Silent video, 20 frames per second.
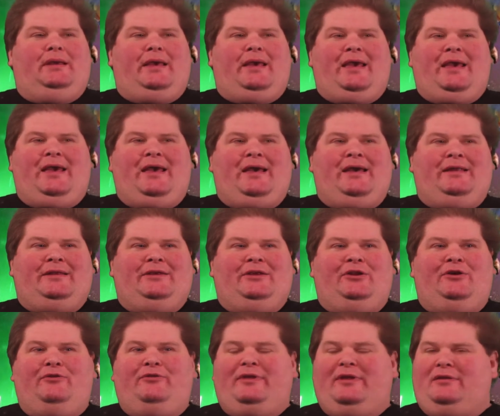And, you
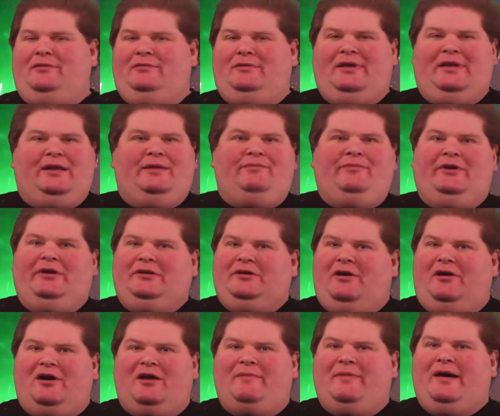know, then I'm going to
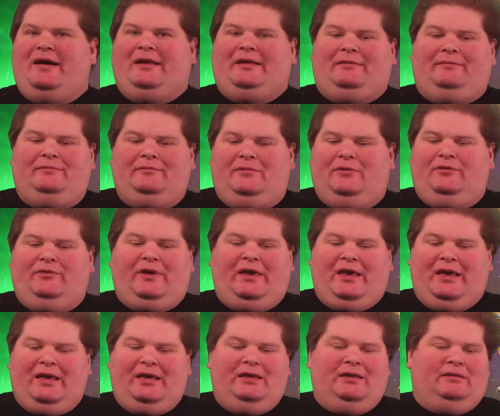talk about it,
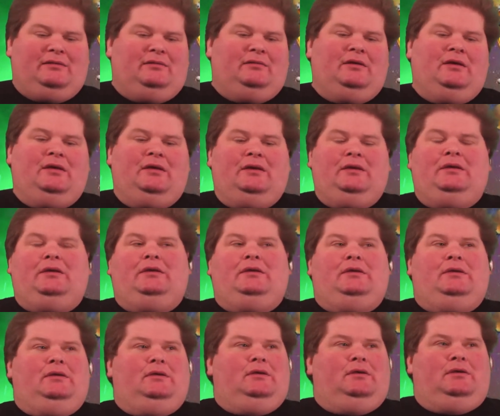okay? And
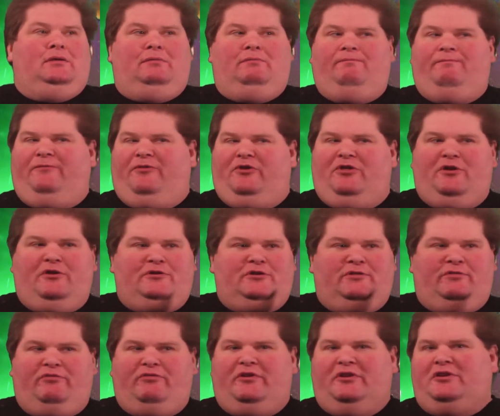for those
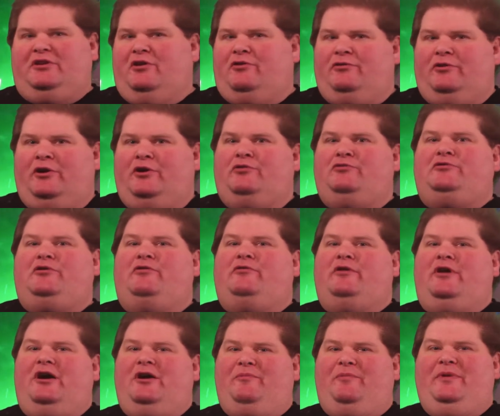of you that don't know,
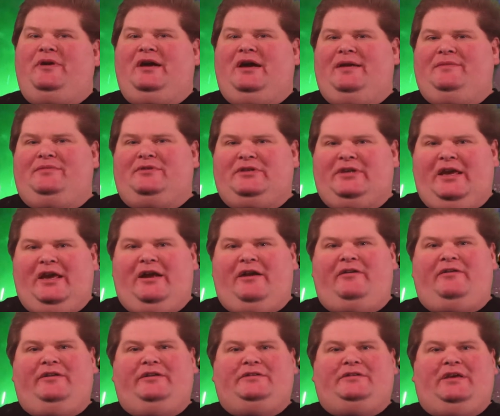Don't Hug Me, I'm
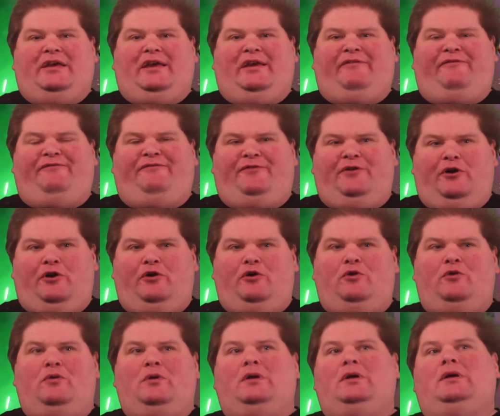Scared is a
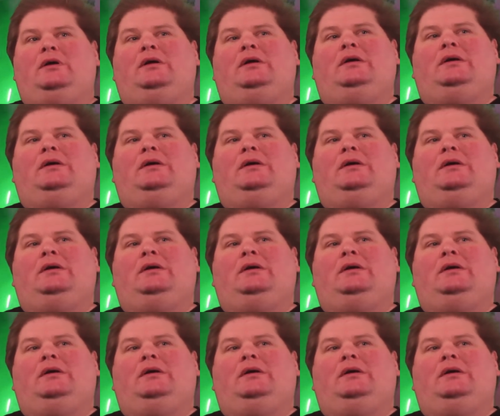faux